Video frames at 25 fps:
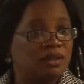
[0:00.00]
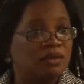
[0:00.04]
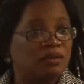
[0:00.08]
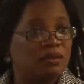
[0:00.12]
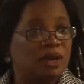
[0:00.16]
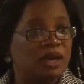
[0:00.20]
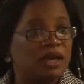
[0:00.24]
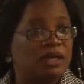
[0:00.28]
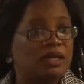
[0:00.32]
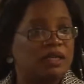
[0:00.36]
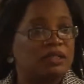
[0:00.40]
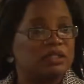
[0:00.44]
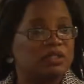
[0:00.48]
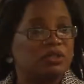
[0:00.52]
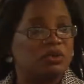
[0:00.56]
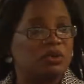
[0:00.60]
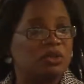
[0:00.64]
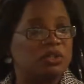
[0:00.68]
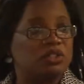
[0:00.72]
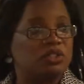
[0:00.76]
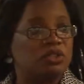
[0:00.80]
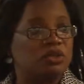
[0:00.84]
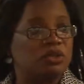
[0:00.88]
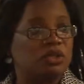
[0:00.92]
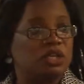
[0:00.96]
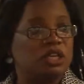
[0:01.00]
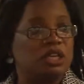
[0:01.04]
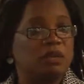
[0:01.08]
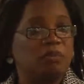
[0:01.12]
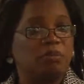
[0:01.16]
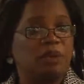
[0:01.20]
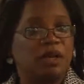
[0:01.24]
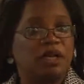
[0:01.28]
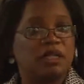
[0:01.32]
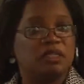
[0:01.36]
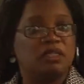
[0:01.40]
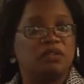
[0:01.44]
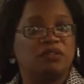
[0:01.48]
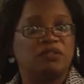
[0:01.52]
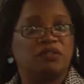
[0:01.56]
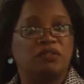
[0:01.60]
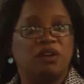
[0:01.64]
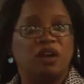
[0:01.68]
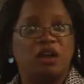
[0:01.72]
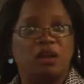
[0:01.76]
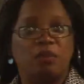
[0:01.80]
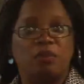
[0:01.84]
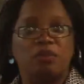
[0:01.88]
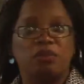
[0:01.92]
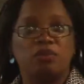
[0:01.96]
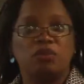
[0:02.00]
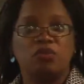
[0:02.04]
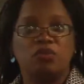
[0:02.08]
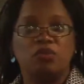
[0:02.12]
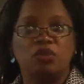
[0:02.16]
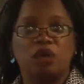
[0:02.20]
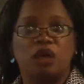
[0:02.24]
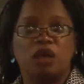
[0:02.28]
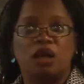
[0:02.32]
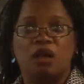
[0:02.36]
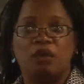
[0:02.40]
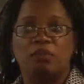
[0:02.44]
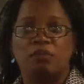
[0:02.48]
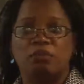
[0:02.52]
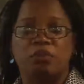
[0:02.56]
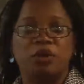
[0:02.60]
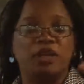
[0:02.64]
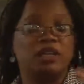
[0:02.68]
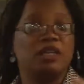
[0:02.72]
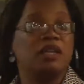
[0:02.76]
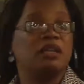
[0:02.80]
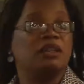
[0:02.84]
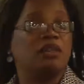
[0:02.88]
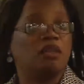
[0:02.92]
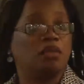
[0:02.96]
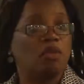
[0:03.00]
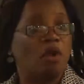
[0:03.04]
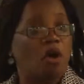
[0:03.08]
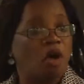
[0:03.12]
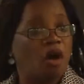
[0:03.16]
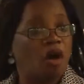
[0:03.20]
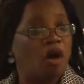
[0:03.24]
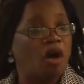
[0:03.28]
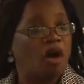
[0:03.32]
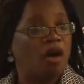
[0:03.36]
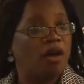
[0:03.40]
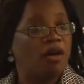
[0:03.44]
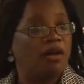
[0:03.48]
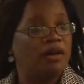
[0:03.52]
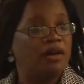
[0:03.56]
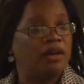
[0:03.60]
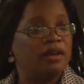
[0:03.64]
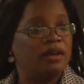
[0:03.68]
right? It's going to keep us from breaking the law.